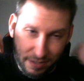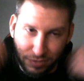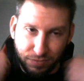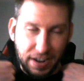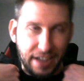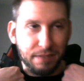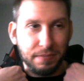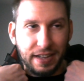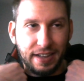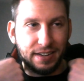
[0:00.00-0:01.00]
dragging
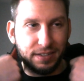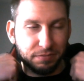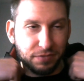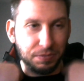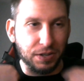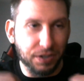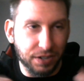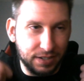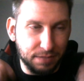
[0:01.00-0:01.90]
behind him from the hooks